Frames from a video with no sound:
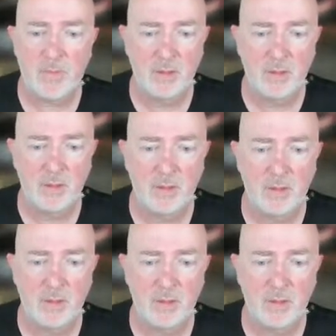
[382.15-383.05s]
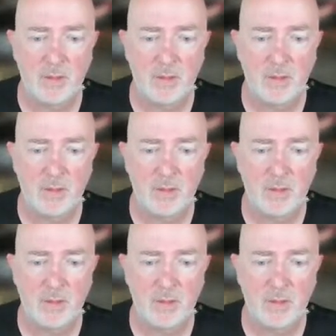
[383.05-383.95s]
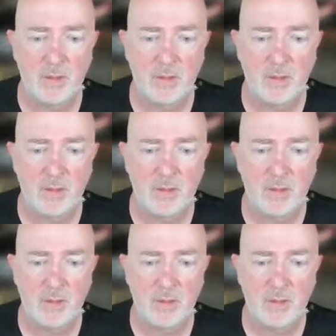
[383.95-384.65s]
Let me go back here because I wasn't actually showing this.